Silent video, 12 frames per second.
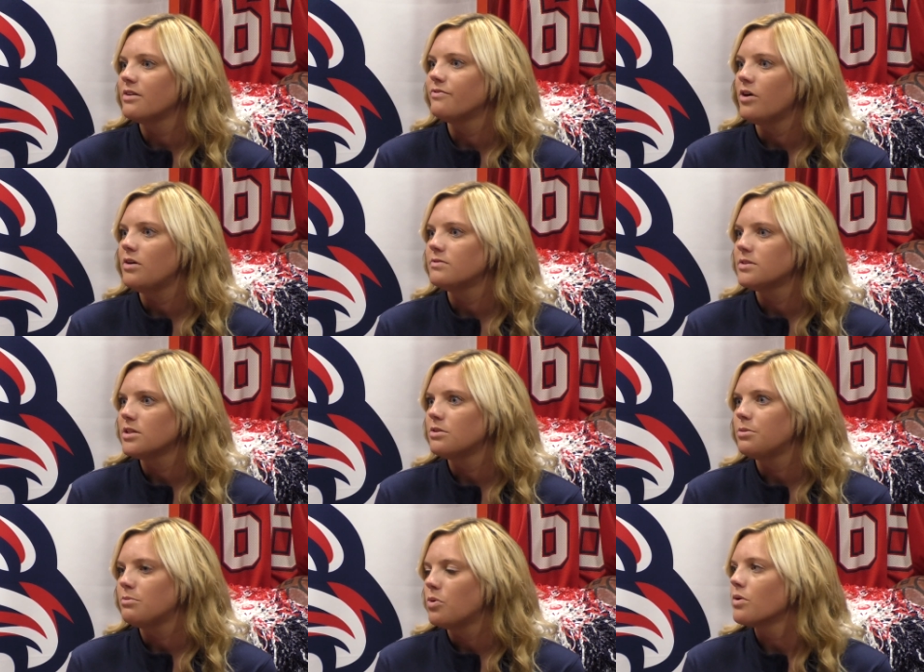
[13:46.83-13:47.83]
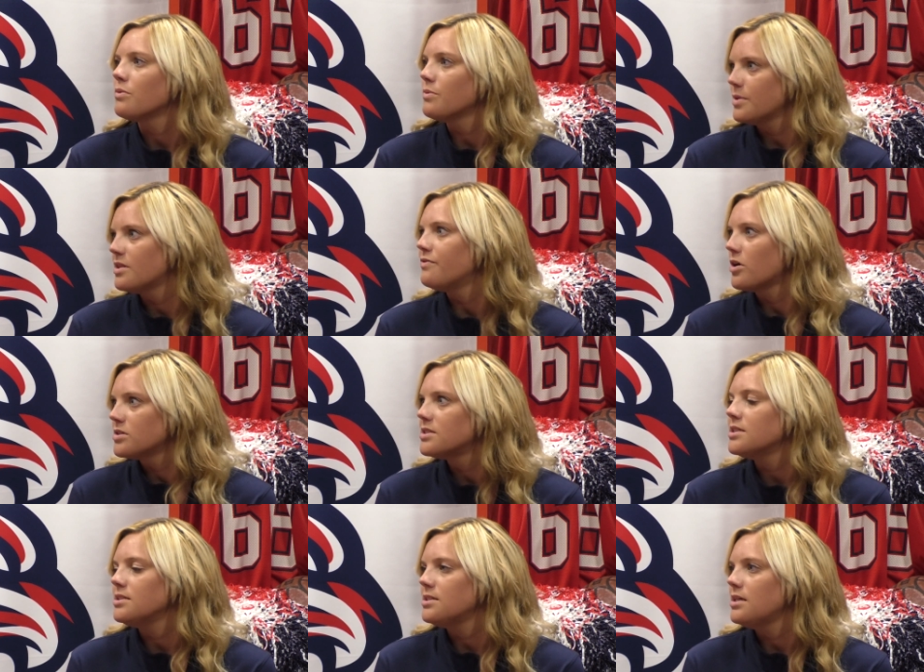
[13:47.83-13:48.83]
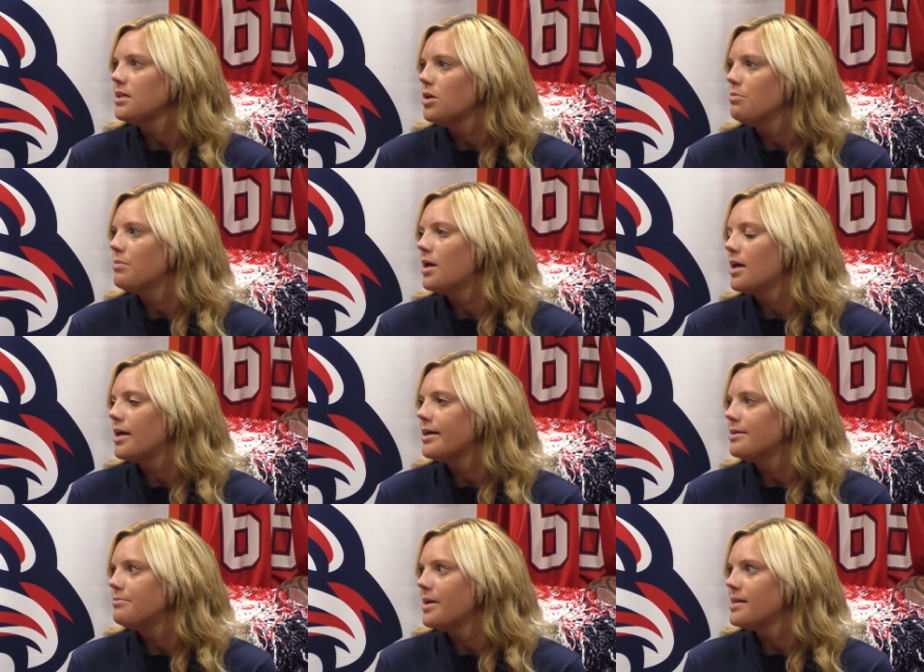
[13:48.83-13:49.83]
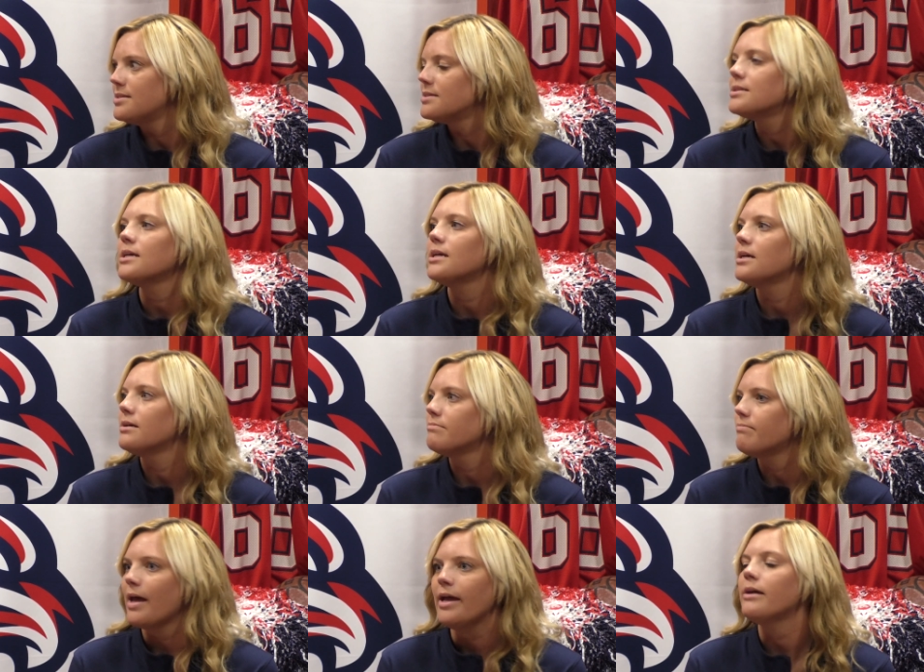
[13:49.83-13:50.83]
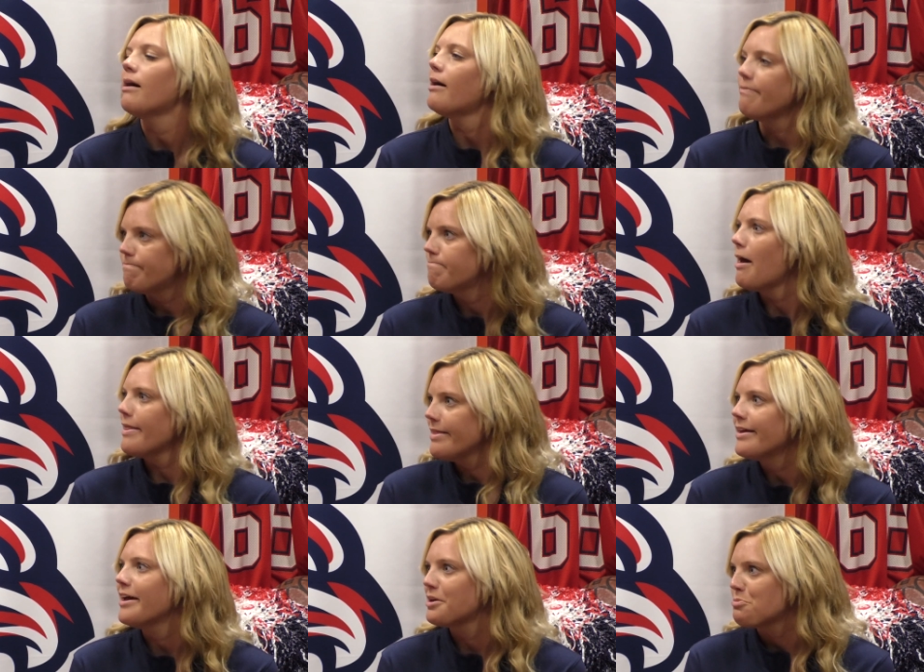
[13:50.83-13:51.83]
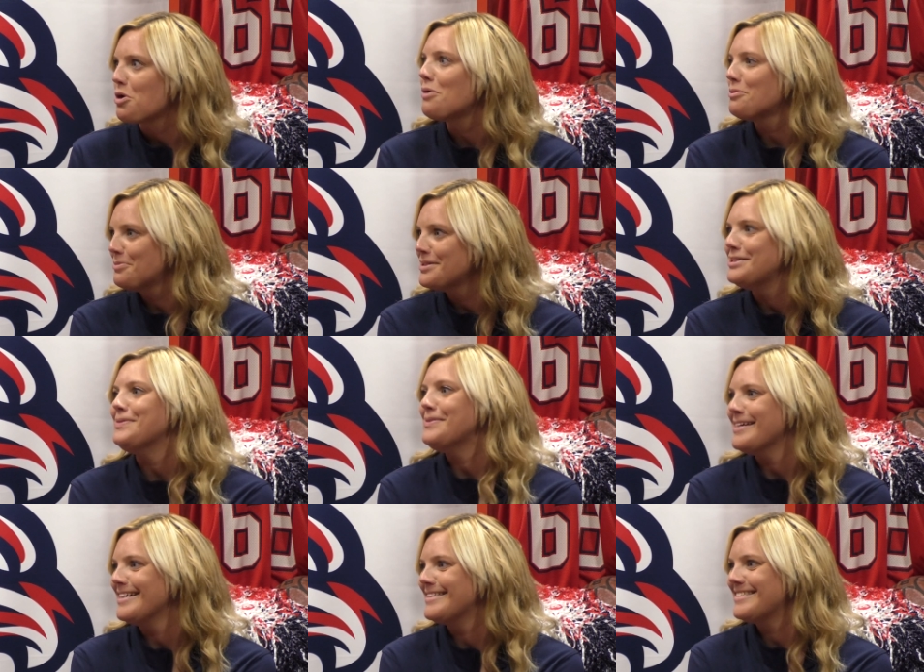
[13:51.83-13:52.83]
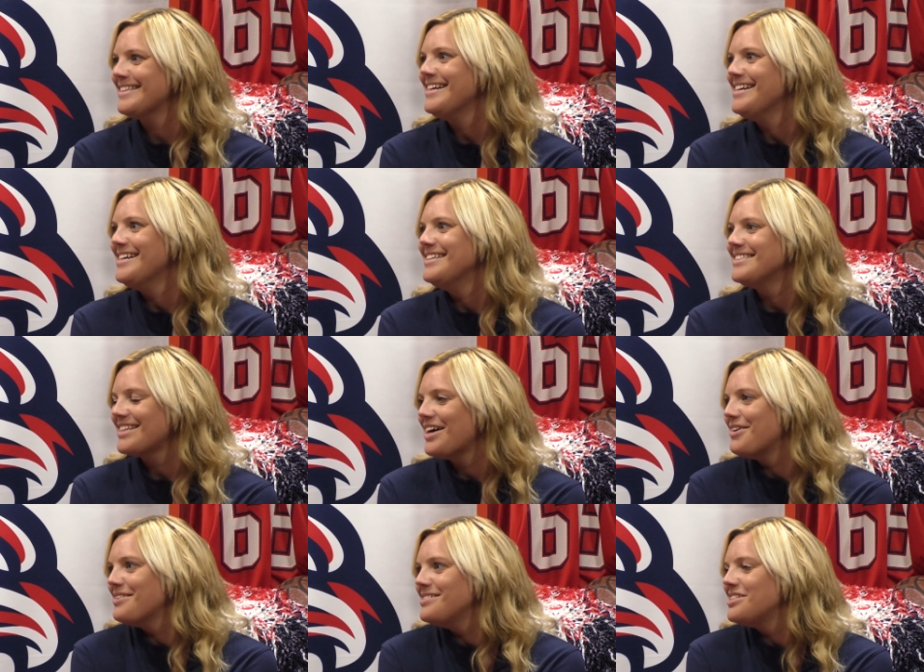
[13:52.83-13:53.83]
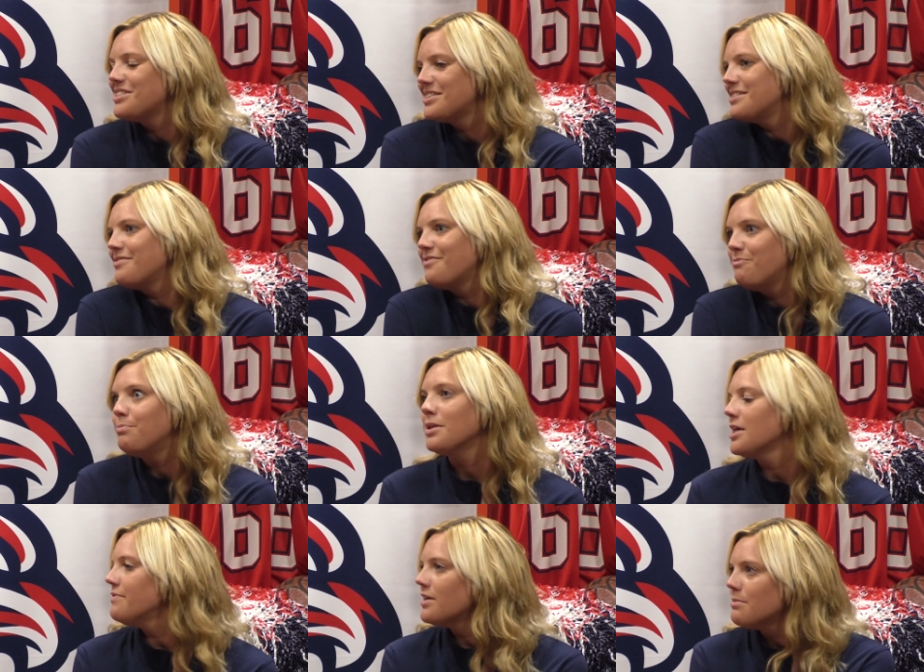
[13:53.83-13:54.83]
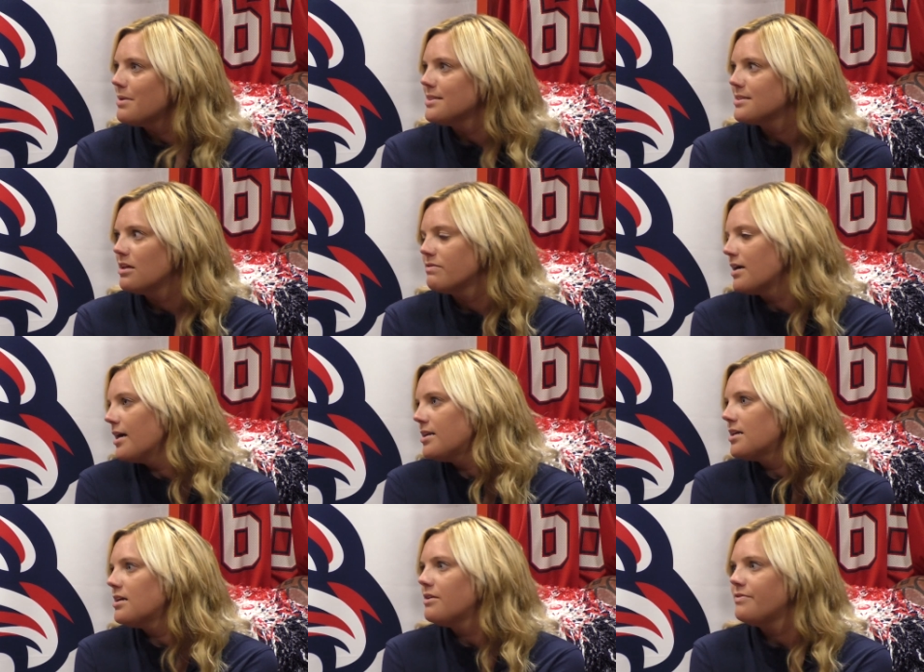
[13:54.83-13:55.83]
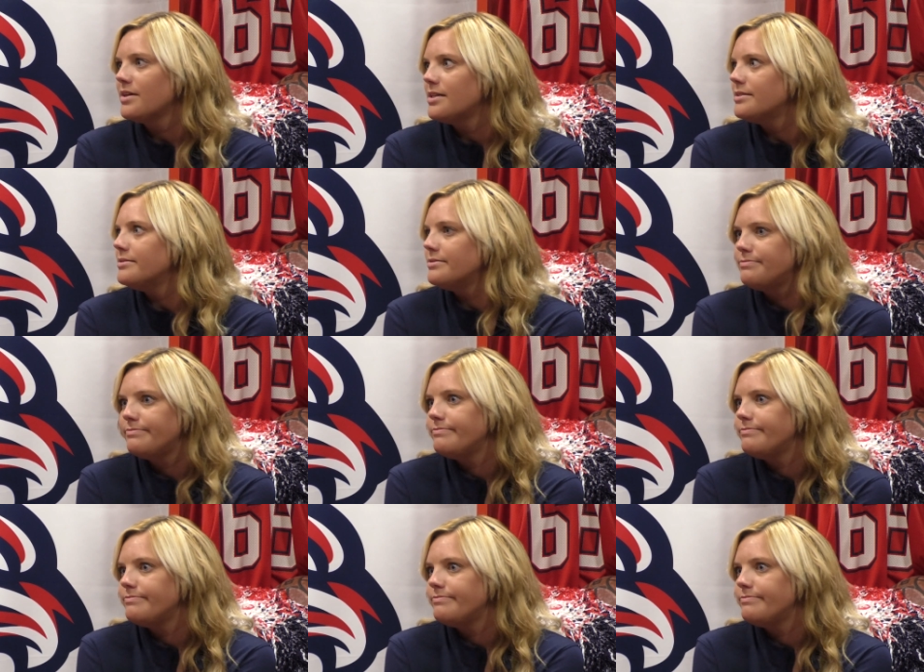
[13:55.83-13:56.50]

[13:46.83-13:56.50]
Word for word: involved a little bit more with the varsity team um, and seeing, hey, I, I think I could probably do this. So, and just believing in myself kind of and